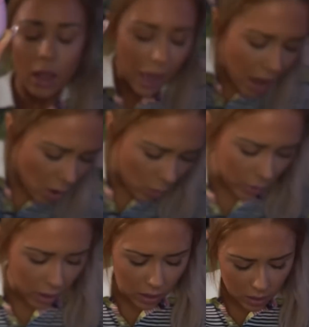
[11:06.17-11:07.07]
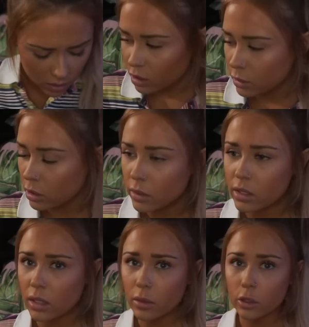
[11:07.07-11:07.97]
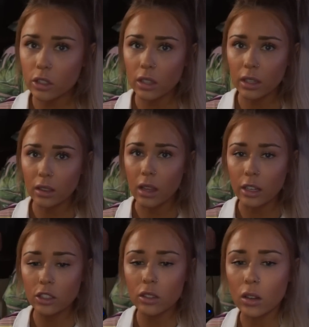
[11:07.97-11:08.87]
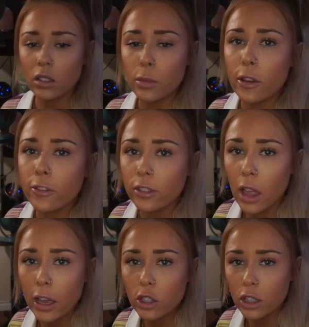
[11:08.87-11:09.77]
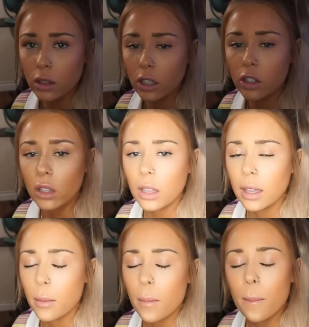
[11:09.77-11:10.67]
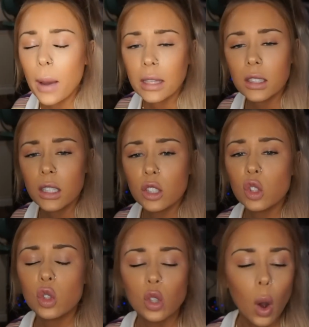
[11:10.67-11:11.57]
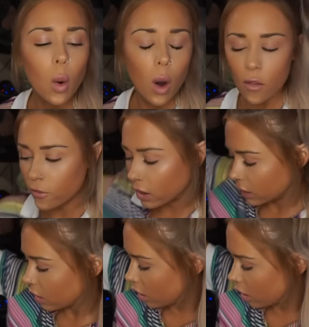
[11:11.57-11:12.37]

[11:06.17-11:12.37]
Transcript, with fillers: Ow, bug! She's been doing this thing where she like latches onto my flesh and literally like bites it so fucking